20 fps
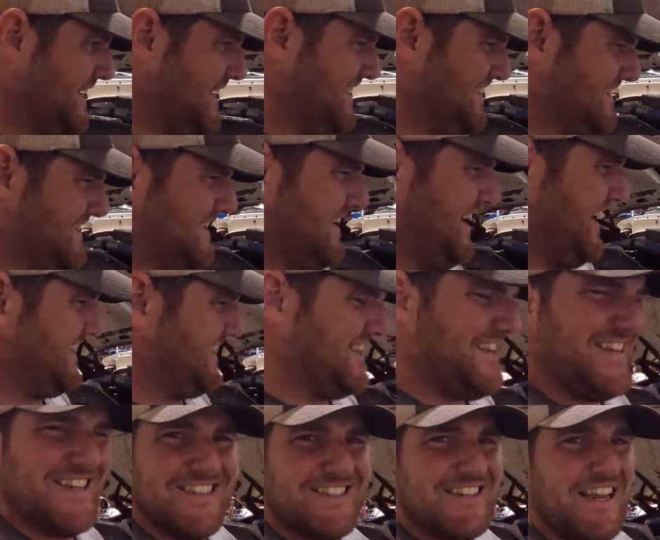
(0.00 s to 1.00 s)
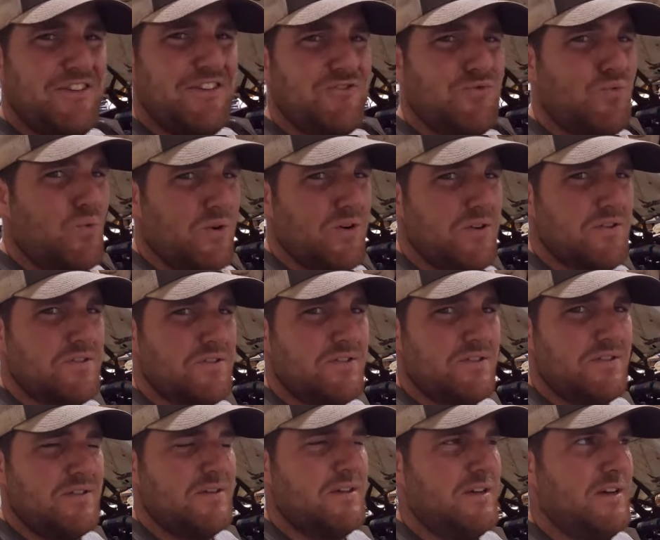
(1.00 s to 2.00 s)
and I think it sounds
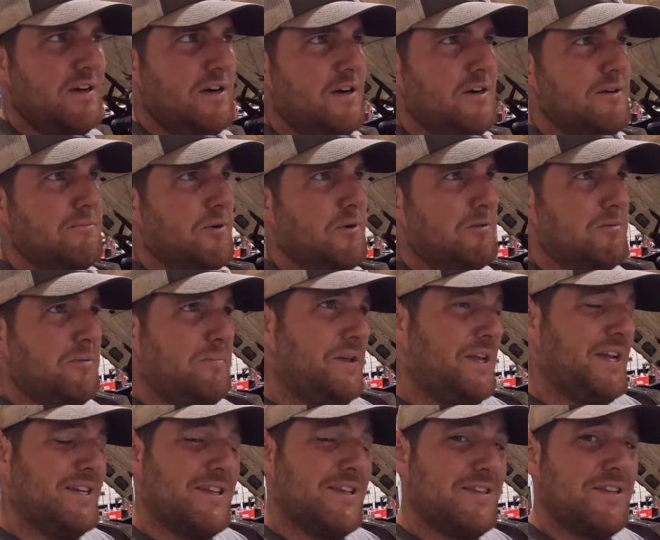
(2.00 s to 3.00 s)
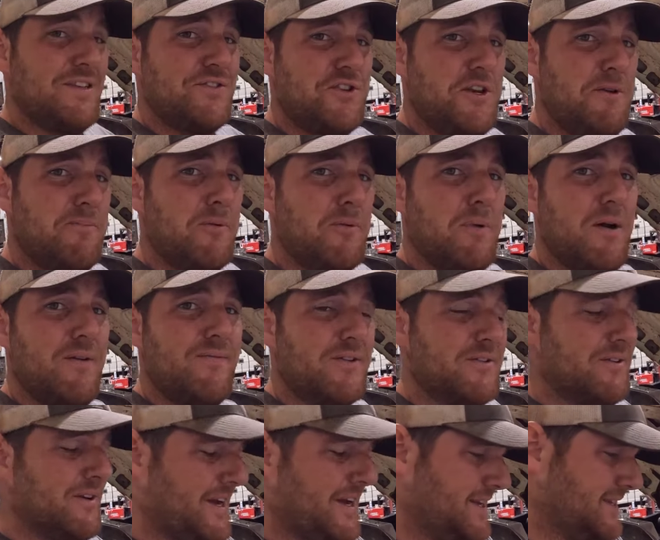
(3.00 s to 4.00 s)
worse. Probably because it's a cheaper
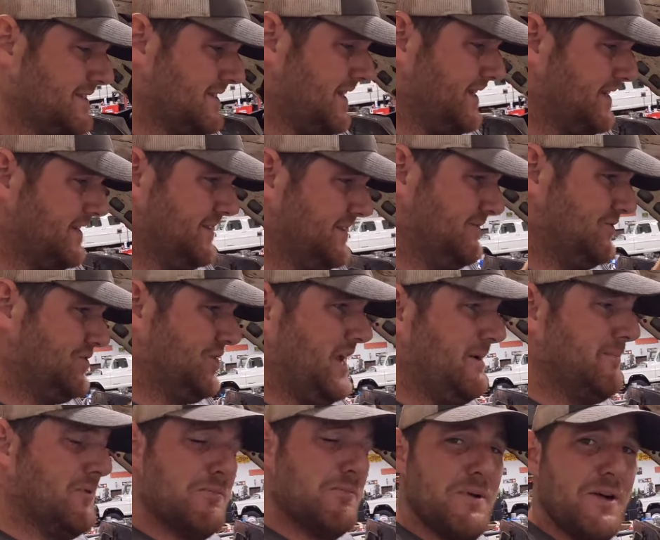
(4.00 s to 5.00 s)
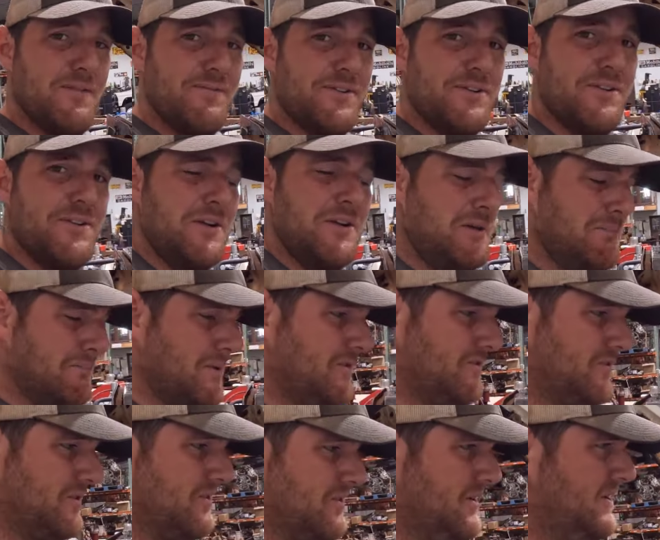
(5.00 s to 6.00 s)
muffler and it's like a chambered
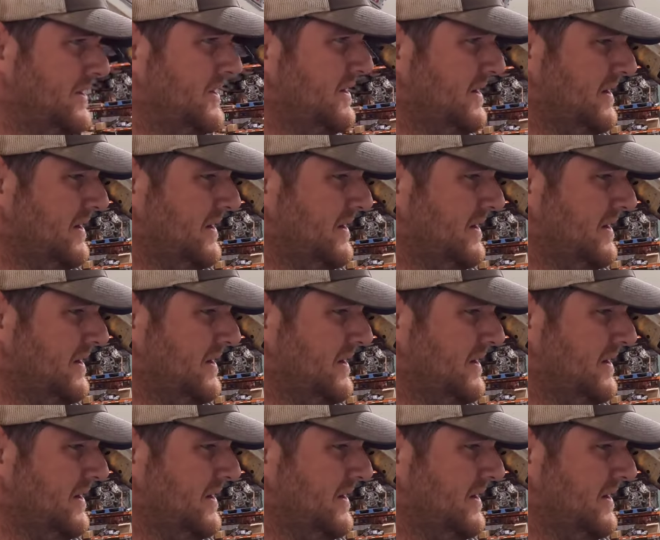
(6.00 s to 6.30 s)
muffler,